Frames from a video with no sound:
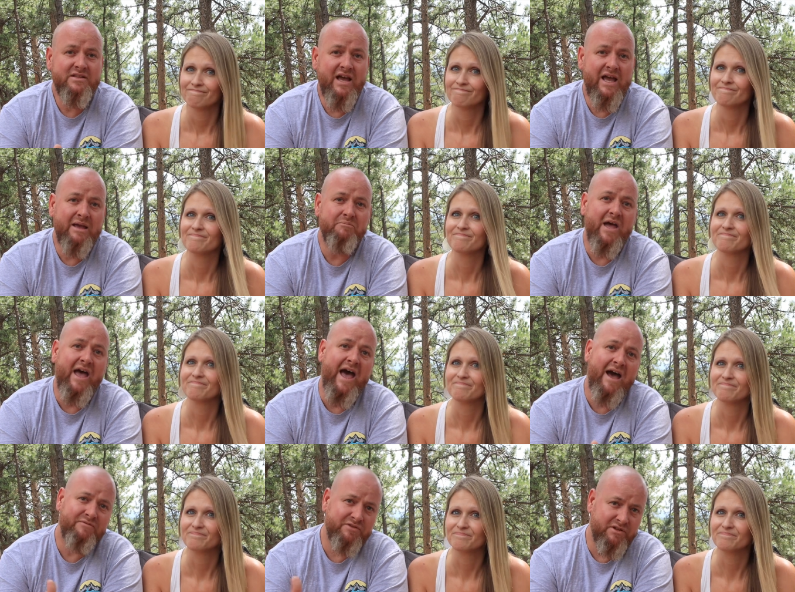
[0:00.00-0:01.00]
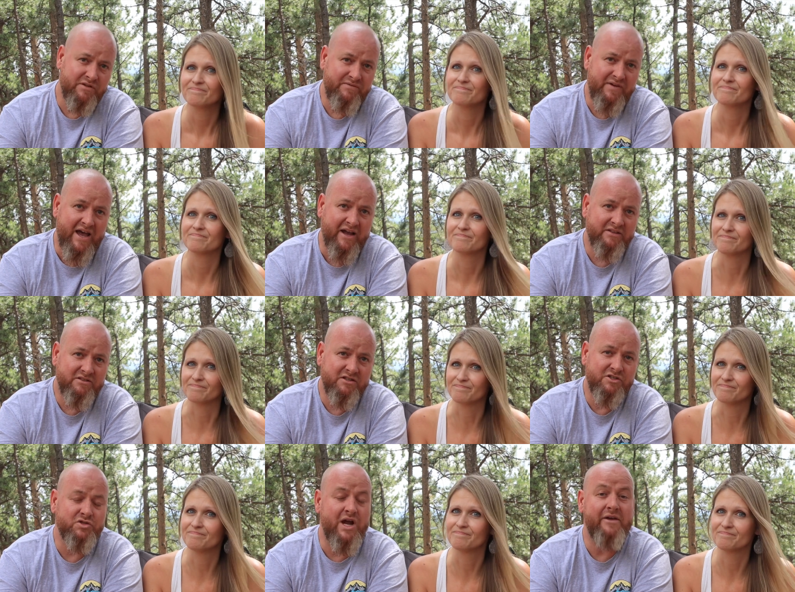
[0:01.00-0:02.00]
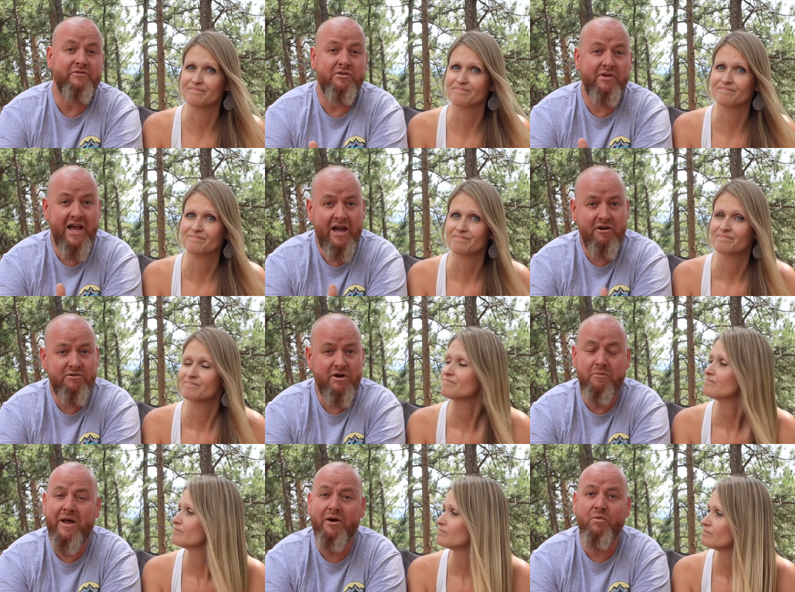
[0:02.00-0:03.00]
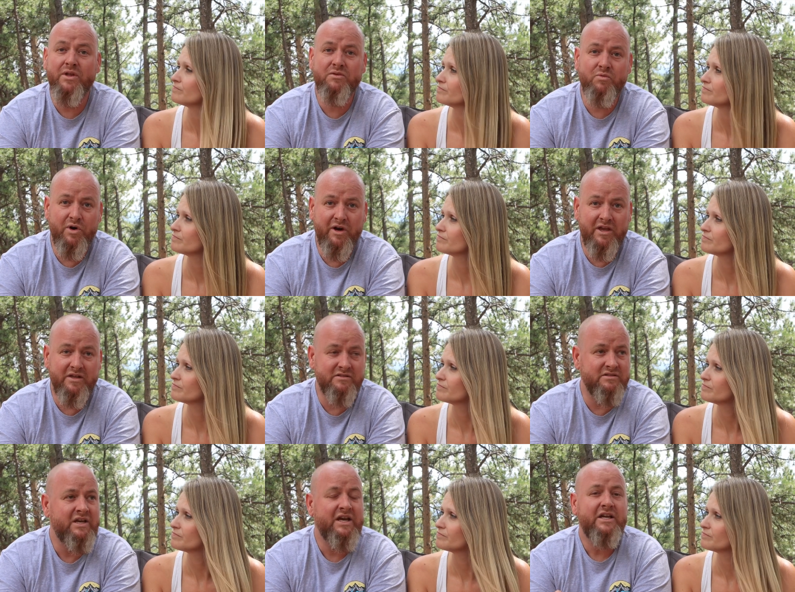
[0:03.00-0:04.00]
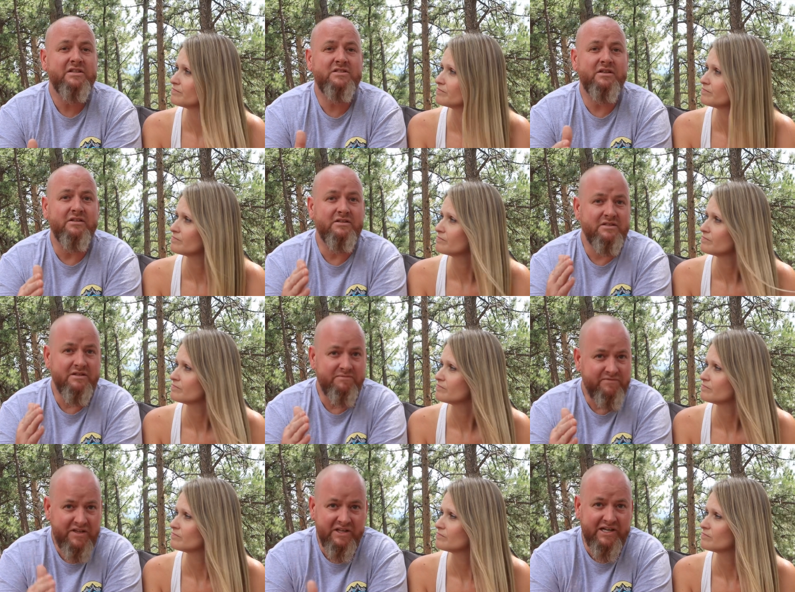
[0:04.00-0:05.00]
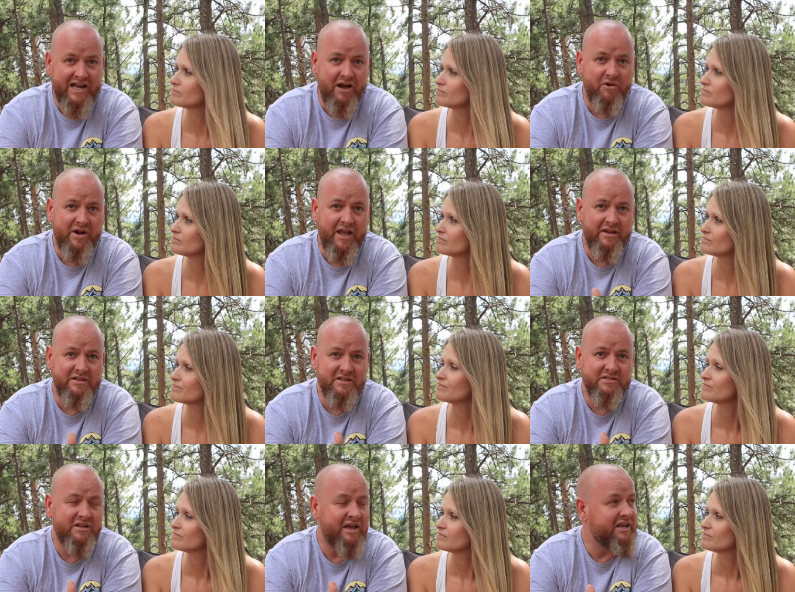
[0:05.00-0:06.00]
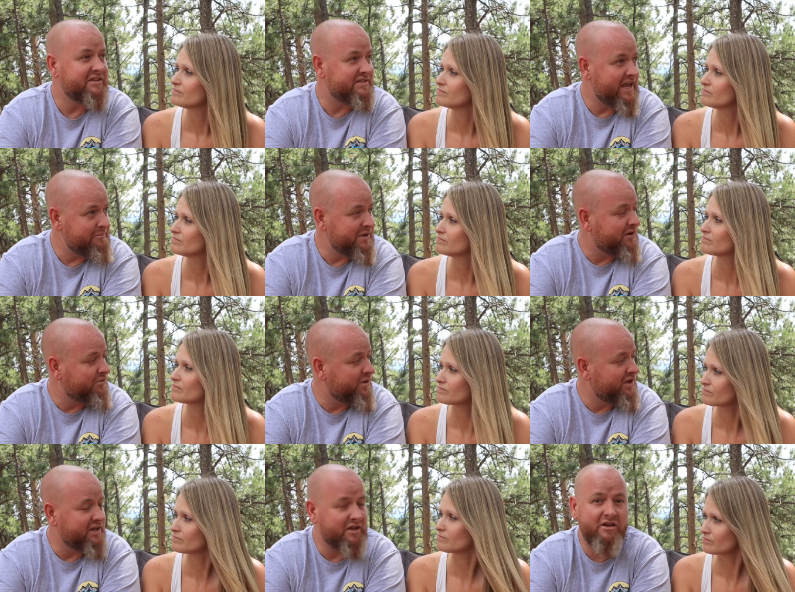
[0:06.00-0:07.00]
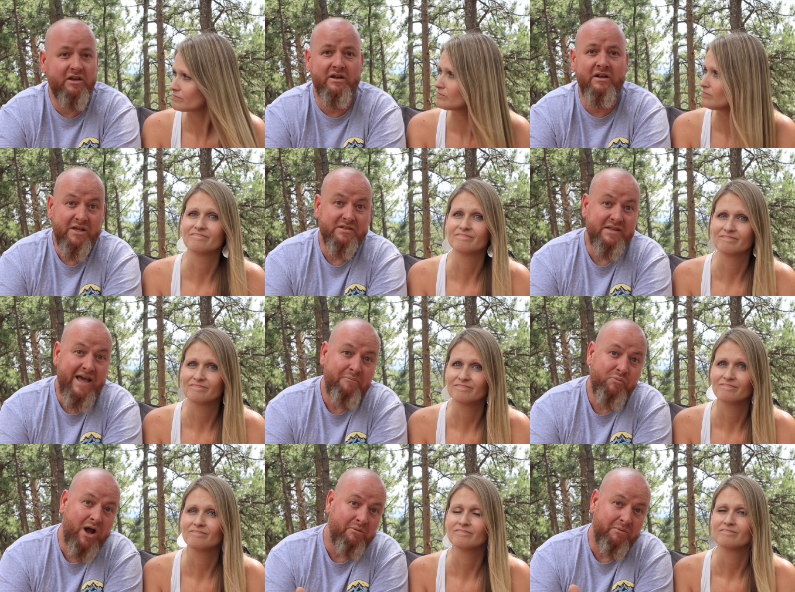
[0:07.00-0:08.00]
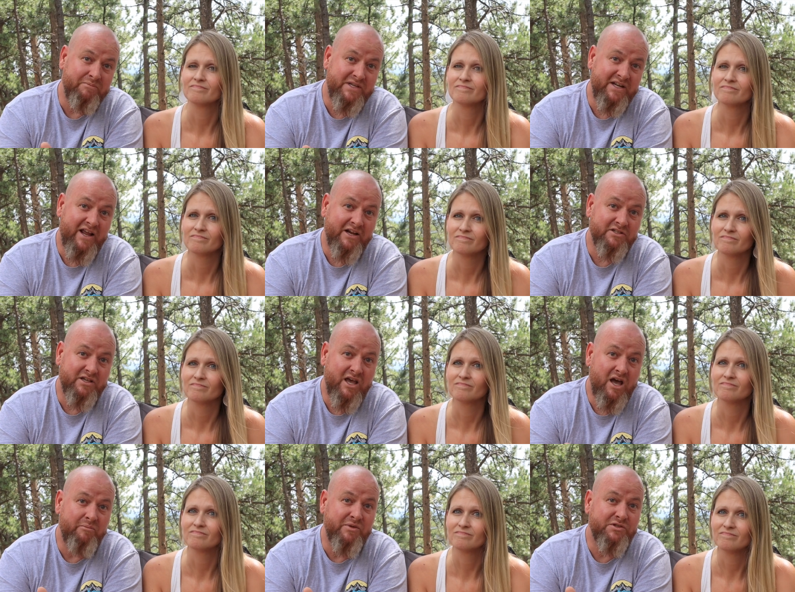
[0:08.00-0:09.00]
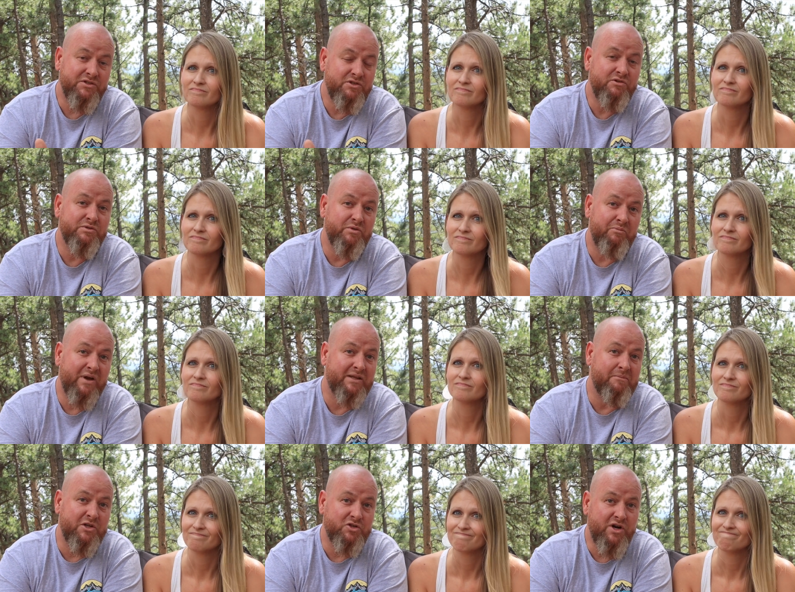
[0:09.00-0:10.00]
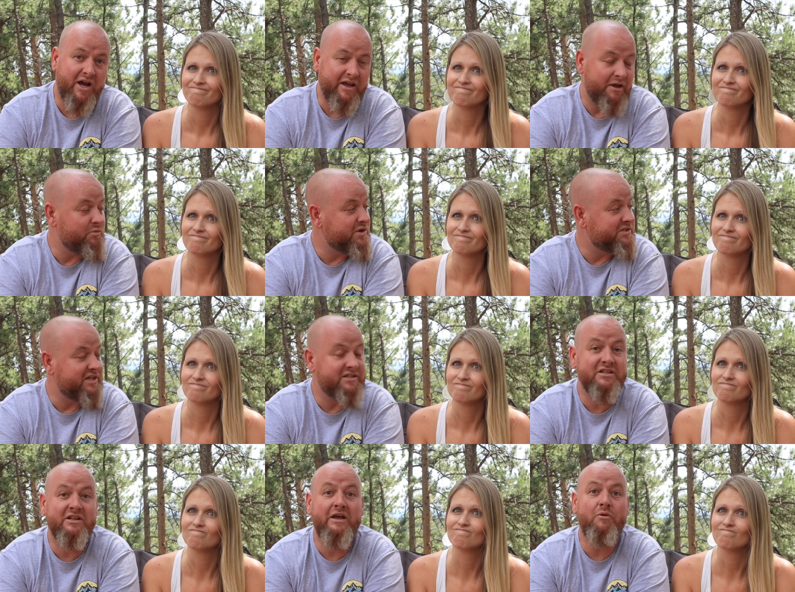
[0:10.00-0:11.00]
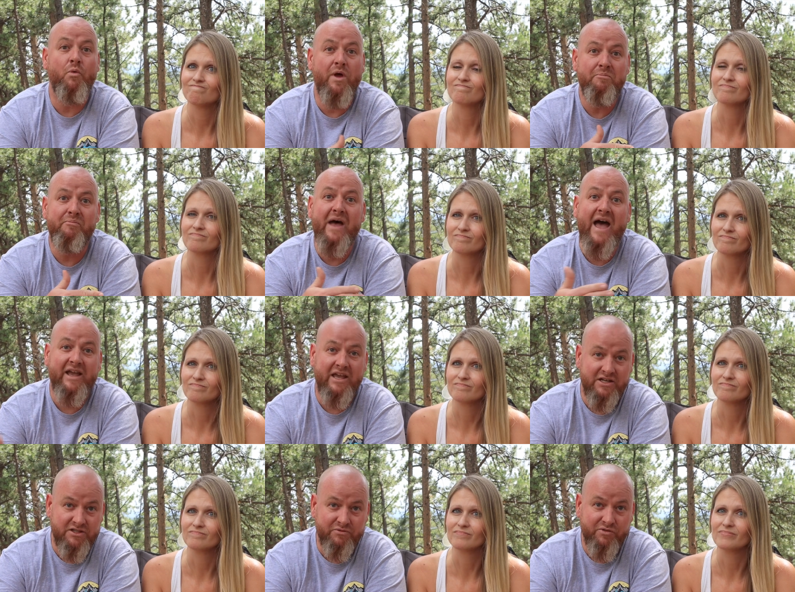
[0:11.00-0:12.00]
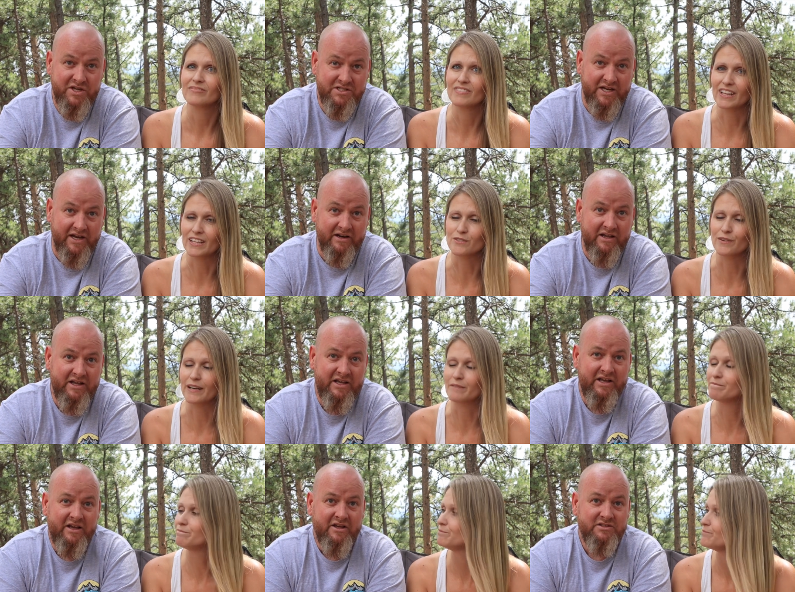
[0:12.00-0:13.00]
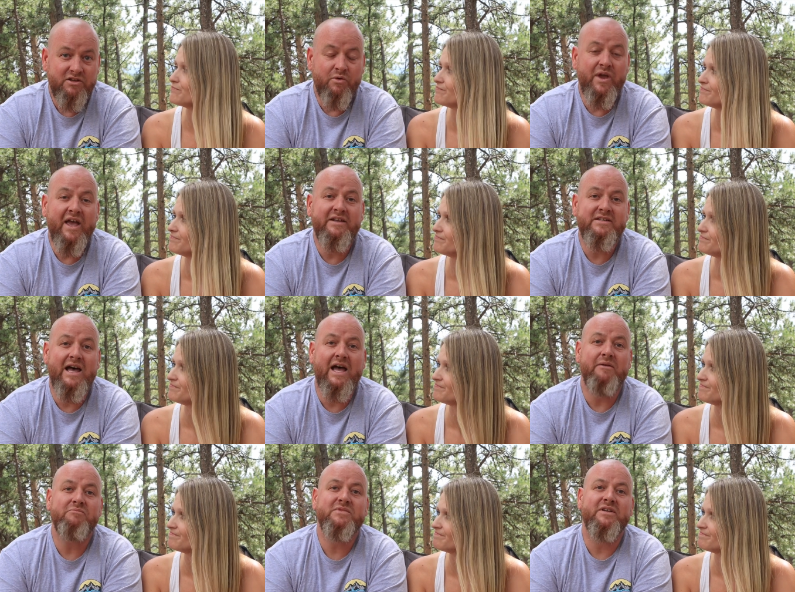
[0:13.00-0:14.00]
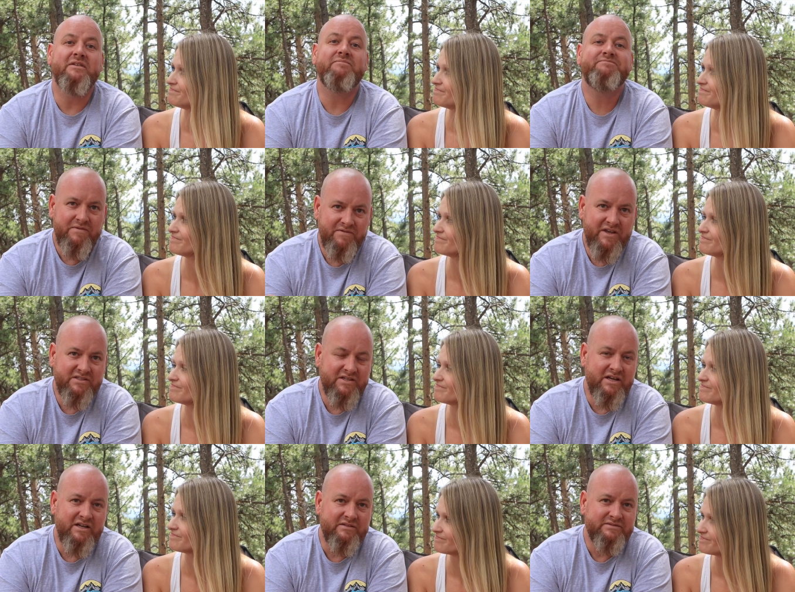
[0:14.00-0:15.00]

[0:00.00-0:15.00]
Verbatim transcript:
Speaker 1: time after the fact mm -hmm. to mm-hmm. drive it around, no matter what the work is, to, to feel it out and just examine it really good because that problem didn't actually come as soon as we picked up the truck. It wasn't until it went back into regen. That's right. So we had time to fix it,